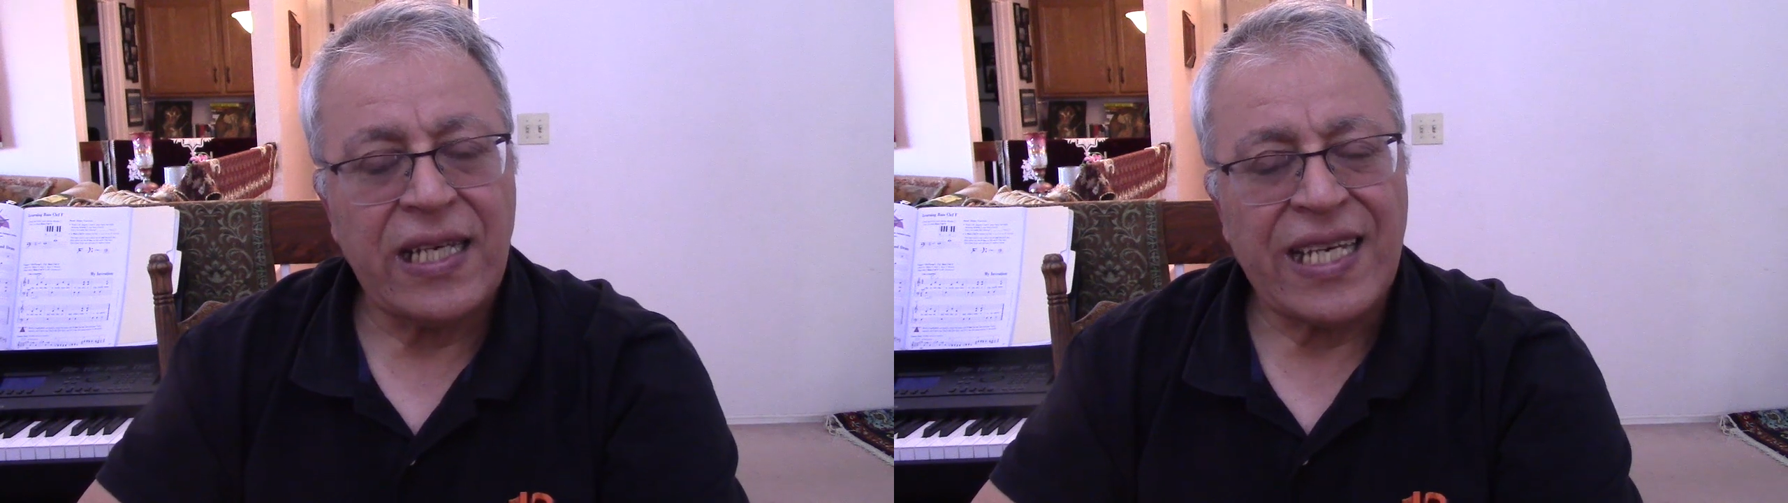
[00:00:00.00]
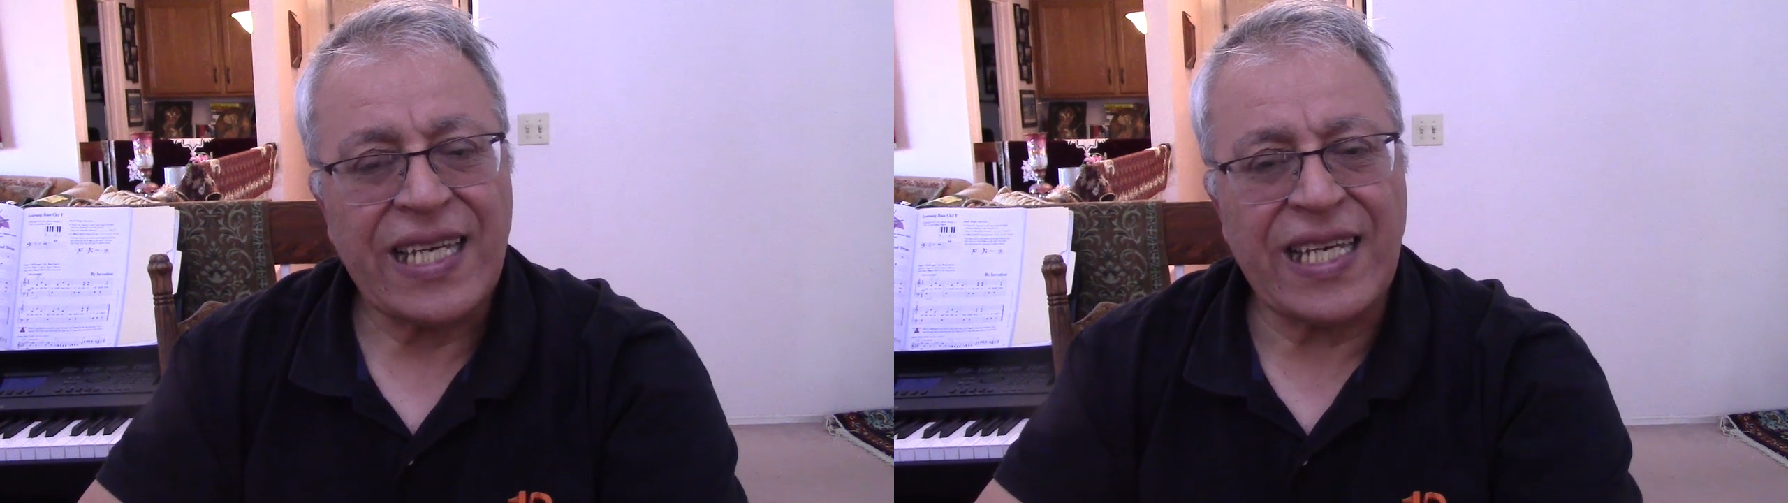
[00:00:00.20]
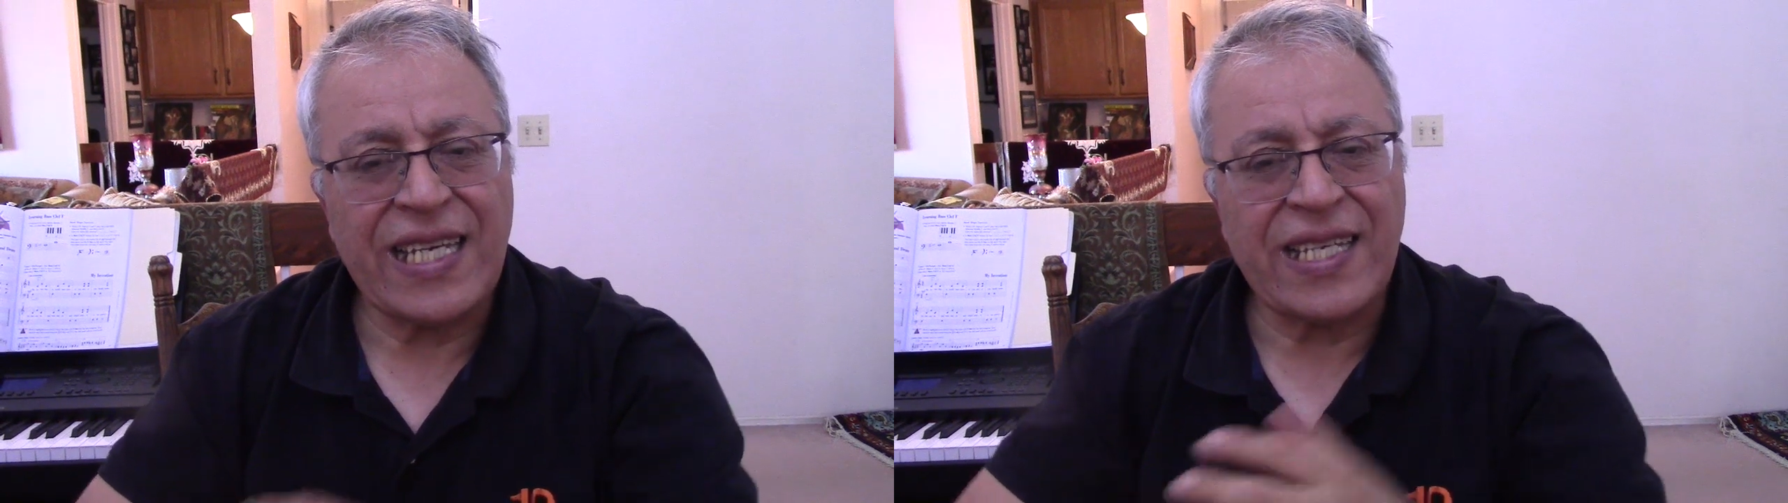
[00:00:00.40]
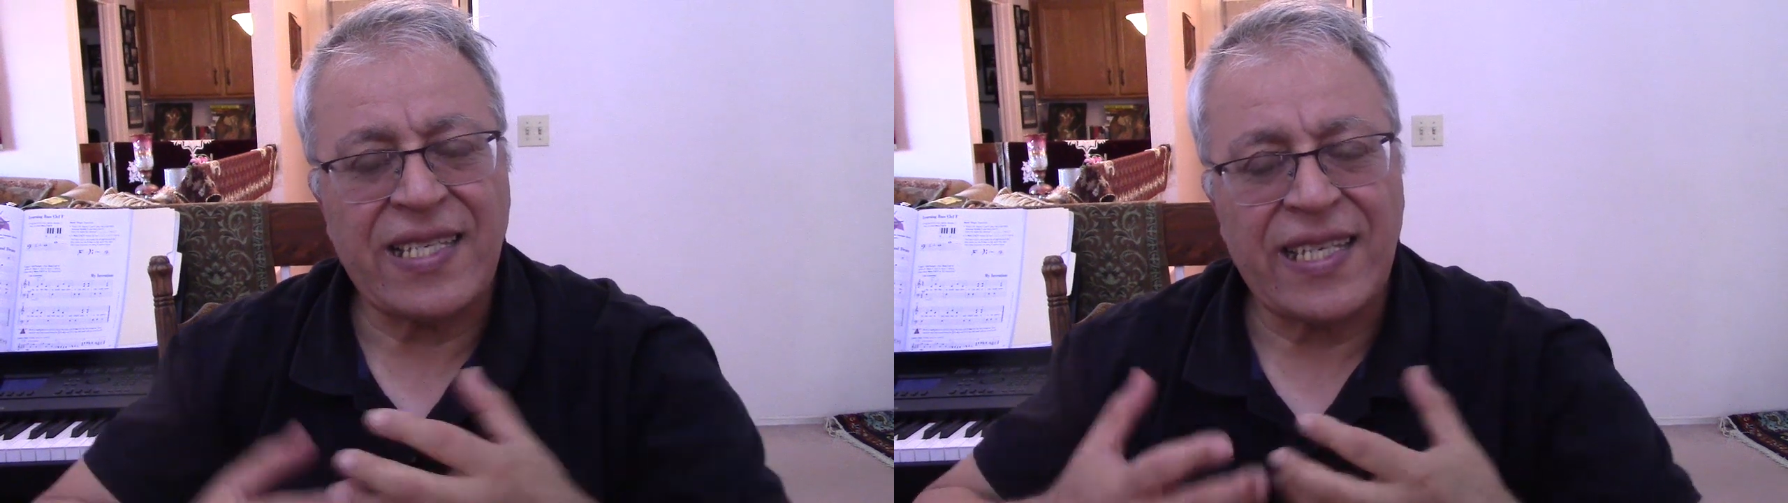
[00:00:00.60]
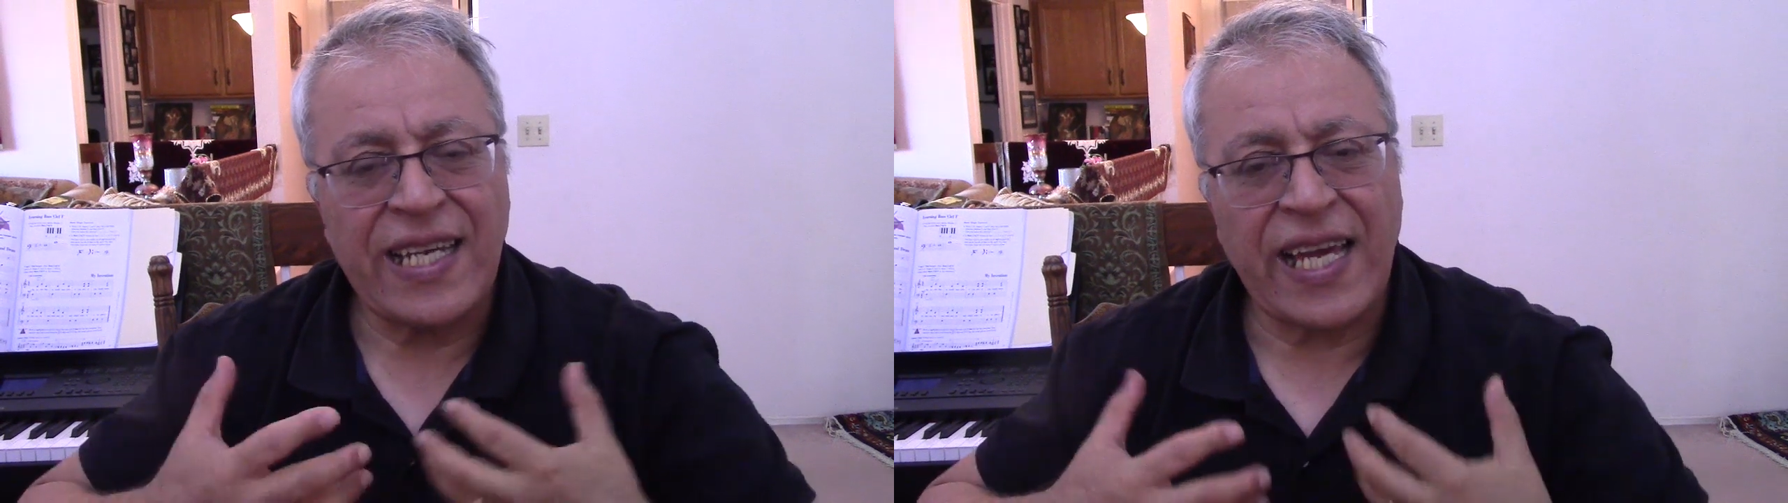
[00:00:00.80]
He
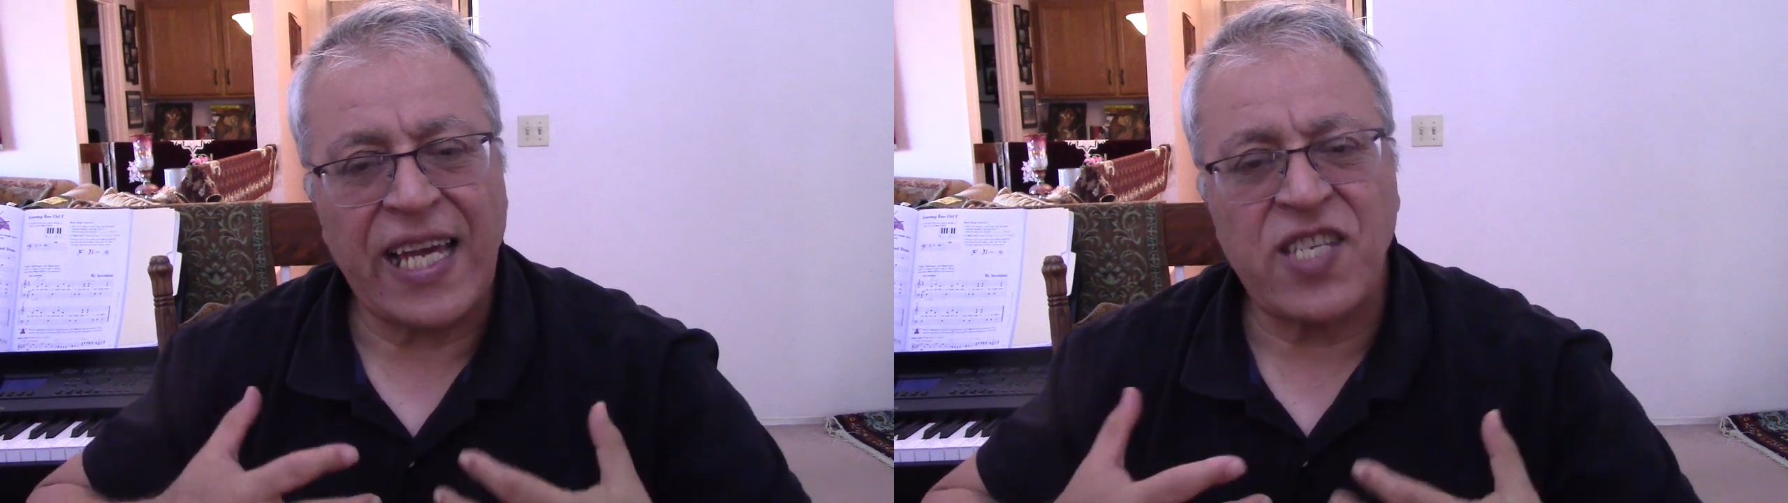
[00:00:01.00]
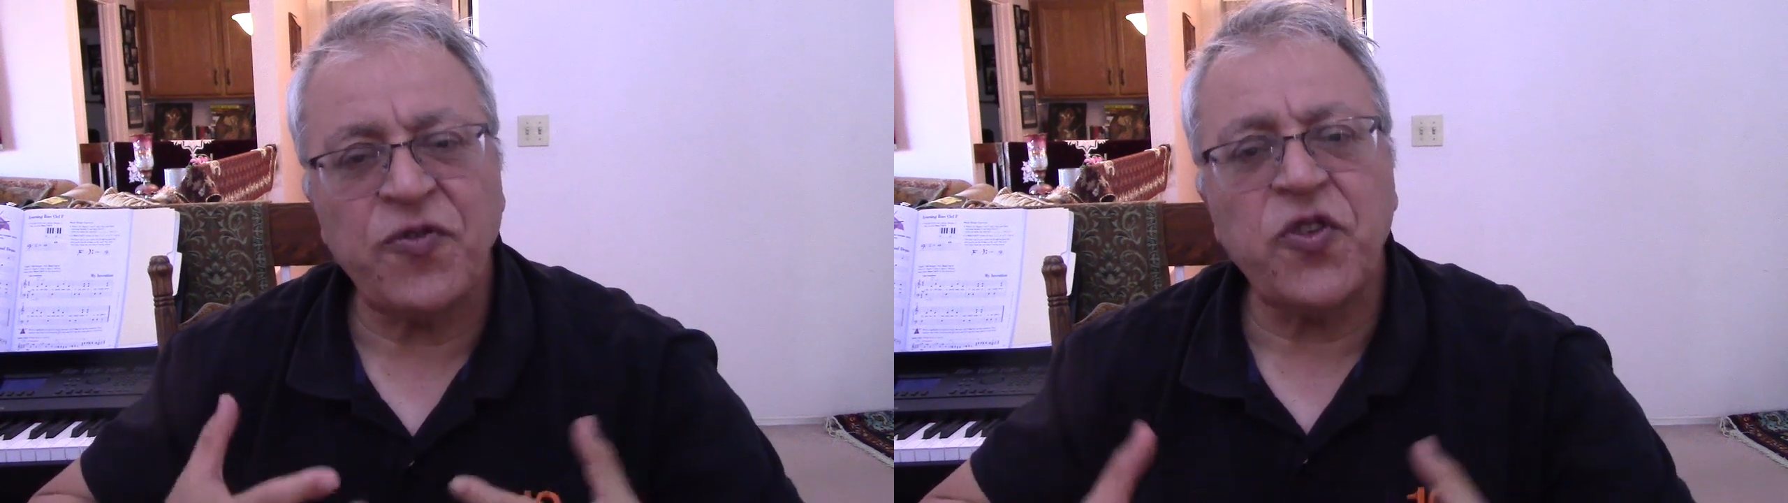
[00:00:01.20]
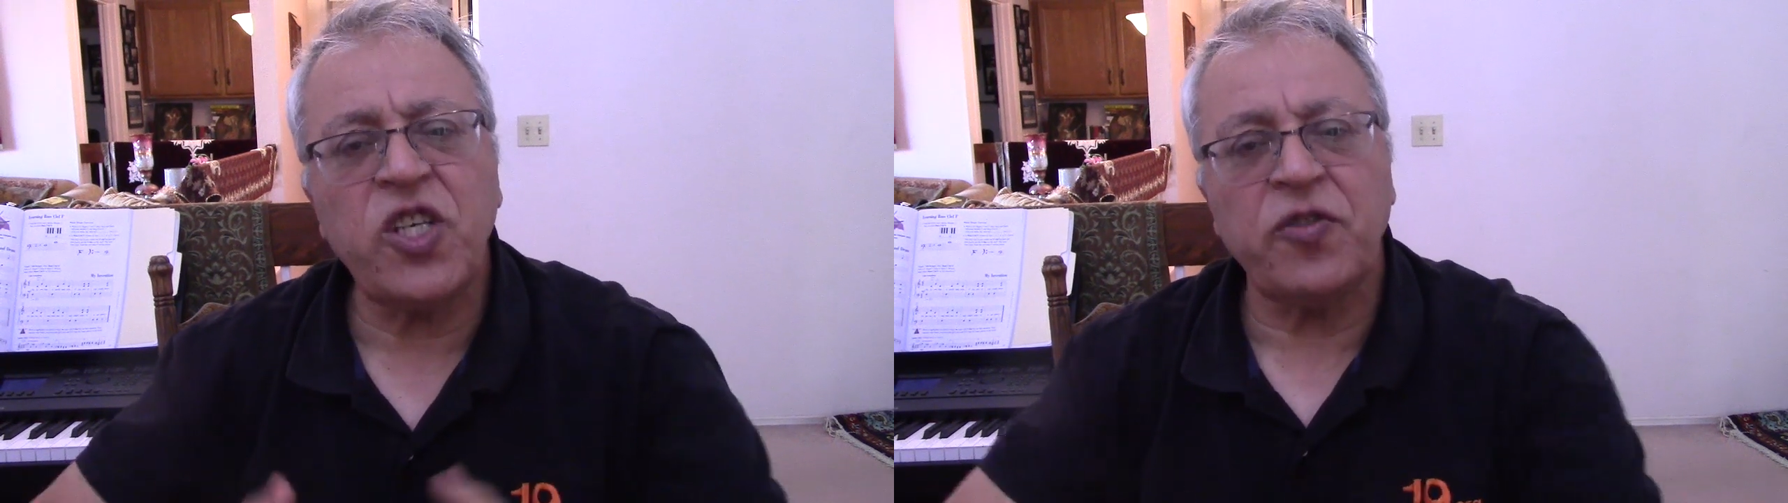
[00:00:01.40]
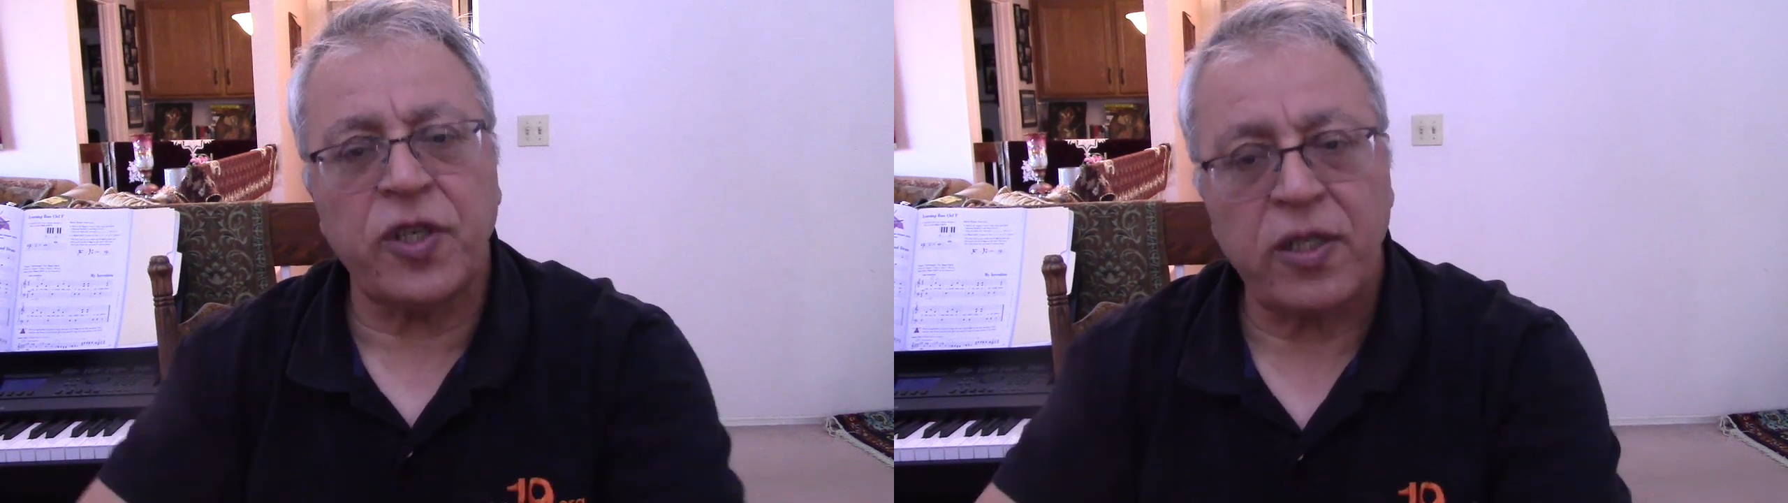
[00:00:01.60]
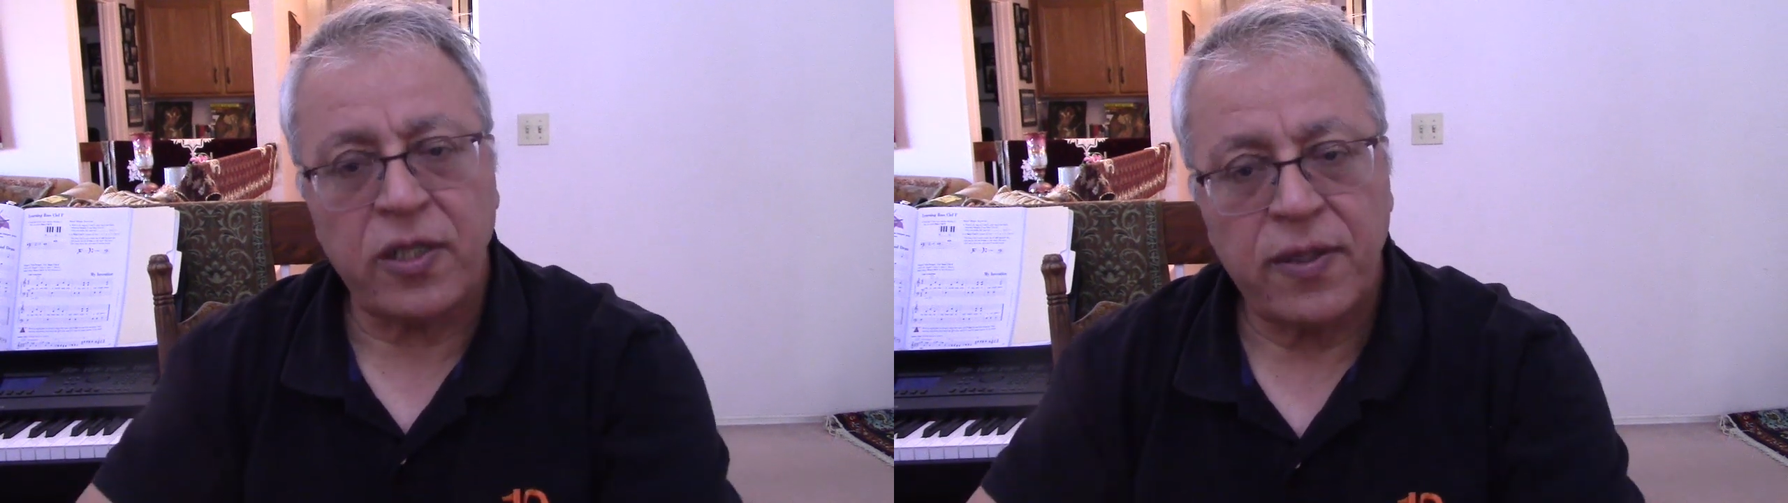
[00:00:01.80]
has fever.